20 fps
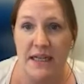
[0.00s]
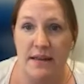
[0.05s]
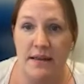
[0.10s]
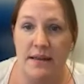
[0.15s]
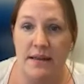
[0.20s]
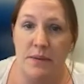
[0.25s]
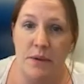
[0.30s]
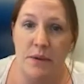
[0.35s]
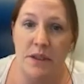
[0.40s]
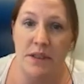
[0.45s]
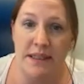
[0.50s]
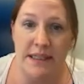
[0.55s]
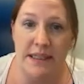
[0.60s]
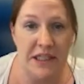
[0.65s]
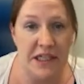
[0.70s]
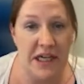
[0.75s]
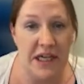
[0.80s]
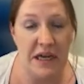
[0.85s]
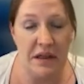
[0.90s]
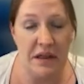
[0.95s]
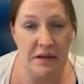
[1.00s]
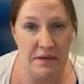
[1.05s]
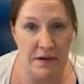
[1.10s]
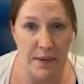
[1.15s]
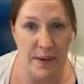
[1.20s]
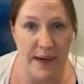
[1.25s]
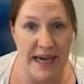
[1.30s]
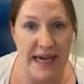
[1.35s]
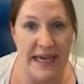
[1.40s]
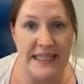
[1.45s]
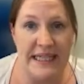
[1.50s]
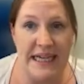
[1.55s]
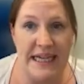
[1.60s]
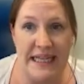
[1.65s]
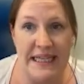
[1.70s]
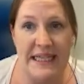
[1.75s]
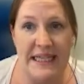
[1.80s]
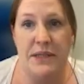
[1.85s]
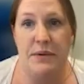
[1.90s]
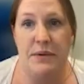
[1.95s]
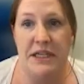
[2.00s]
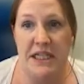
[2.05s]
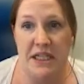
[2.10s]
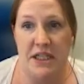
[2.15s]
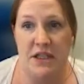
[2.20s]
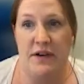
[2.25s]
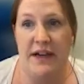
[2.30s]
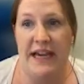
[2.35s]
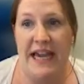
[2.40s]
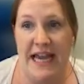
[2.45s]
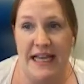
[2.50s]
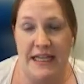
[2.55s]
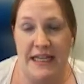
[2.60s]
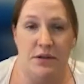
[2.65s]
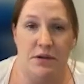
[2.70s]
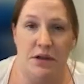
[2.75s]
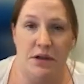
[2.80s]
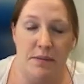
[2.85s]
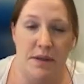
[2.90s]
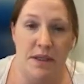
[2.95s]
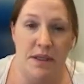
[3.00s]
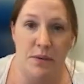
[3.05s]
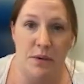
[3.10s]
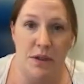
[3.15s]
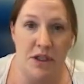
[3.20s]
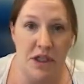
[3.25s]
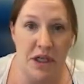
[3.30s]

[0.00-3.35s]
then someone does need to go through it and needs to identify any documents which